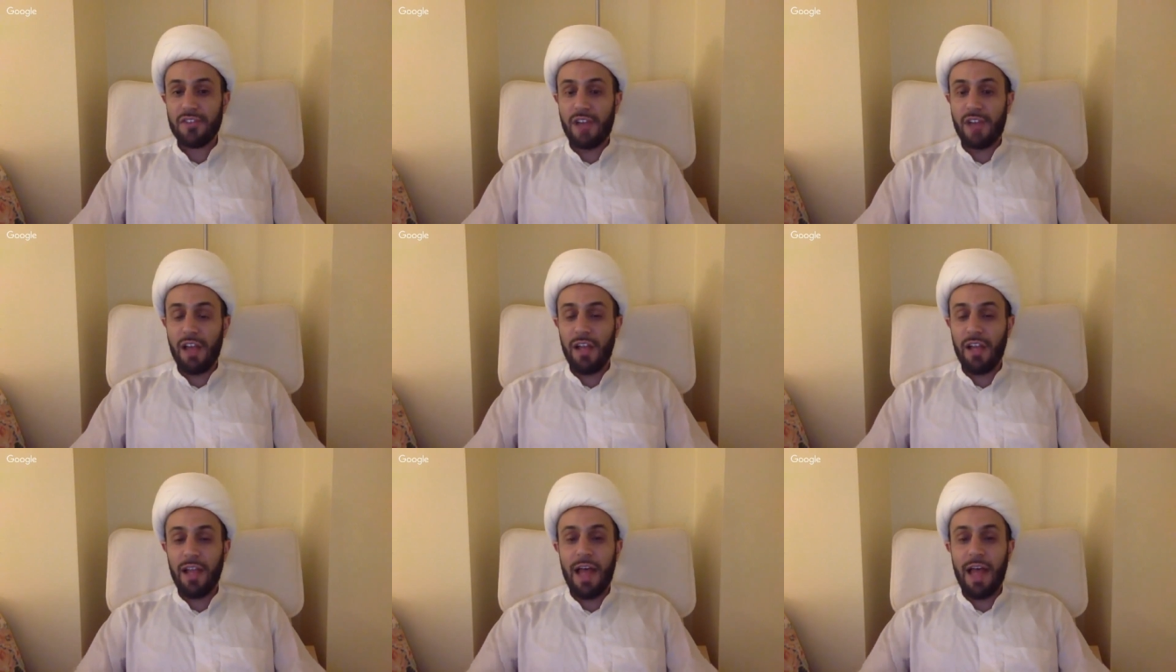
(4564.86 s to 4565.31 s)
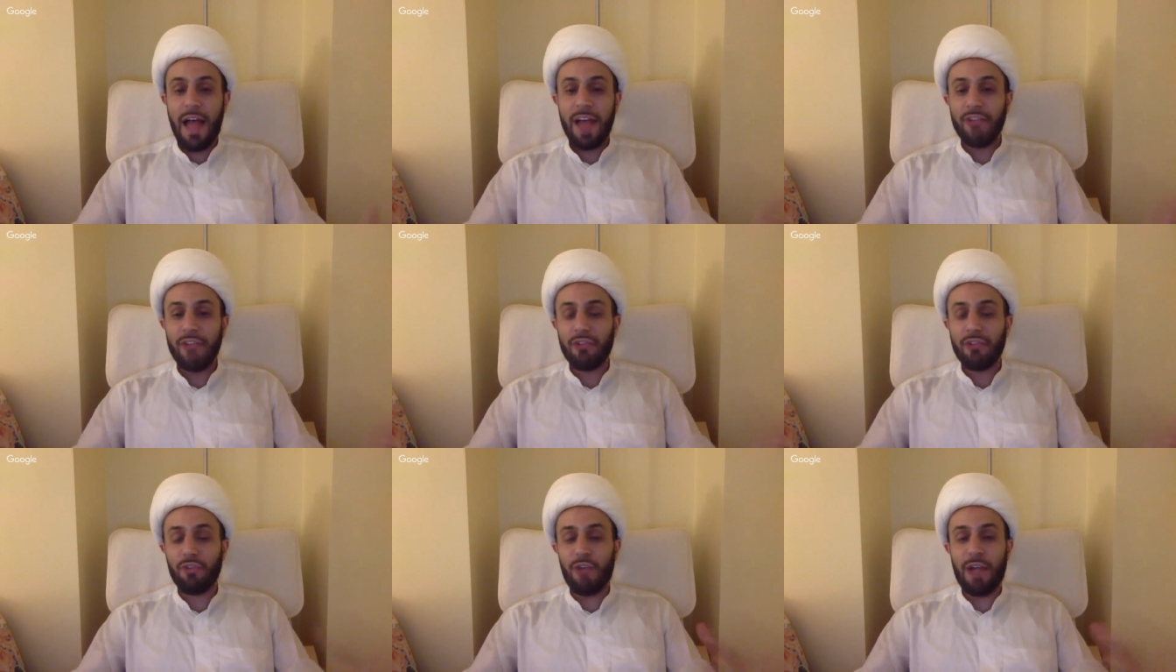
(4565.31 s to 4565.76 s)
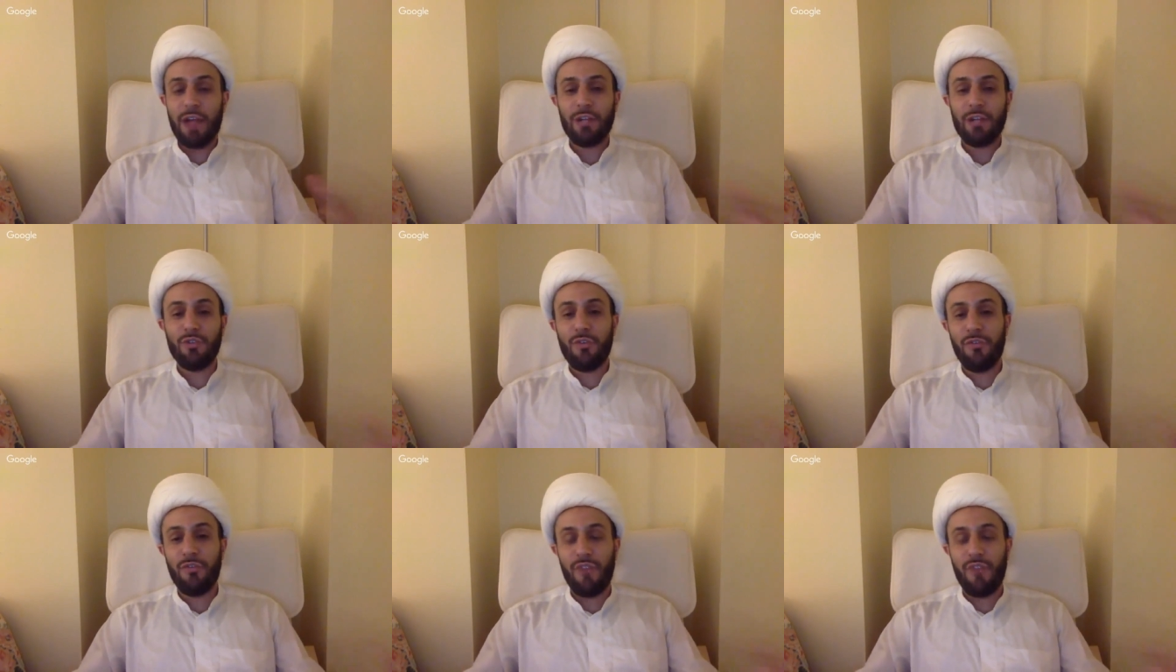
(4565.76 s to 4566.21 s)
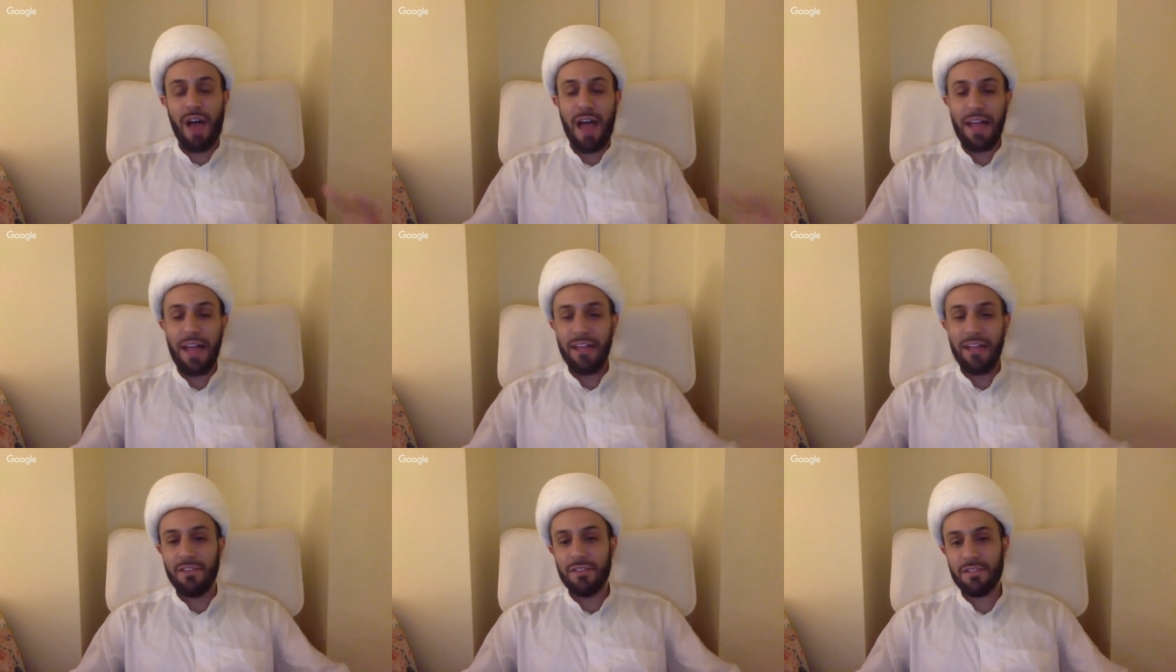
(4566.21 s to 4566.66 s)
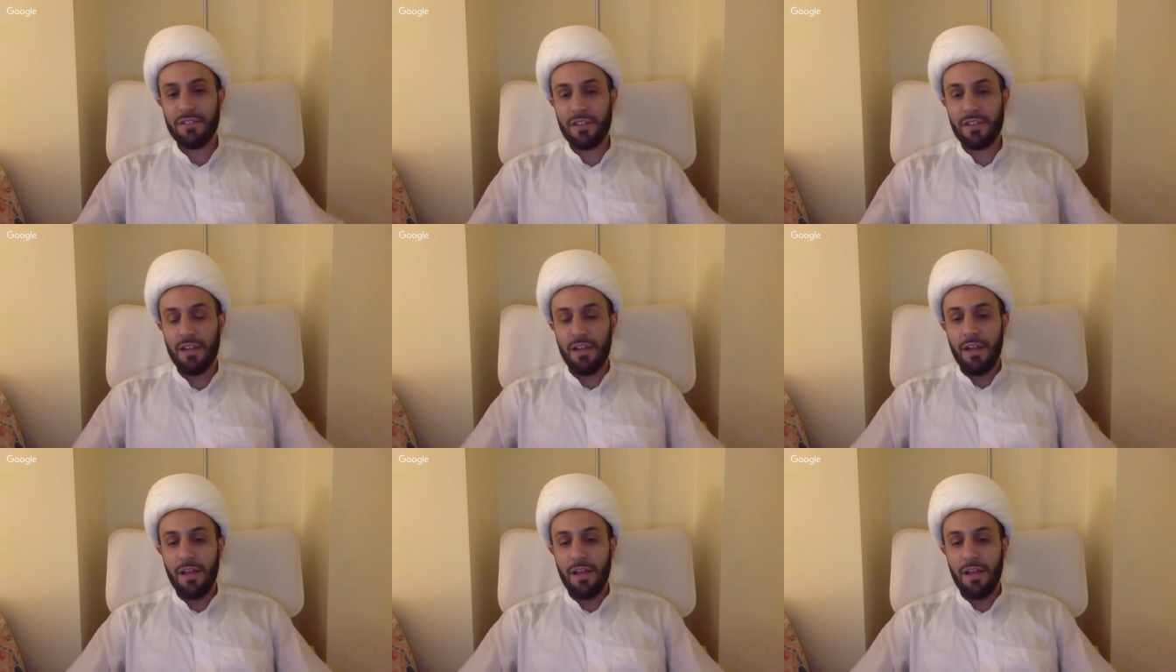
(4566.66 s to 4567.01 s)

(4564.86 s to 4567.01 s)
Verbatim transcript: Allah is trying to find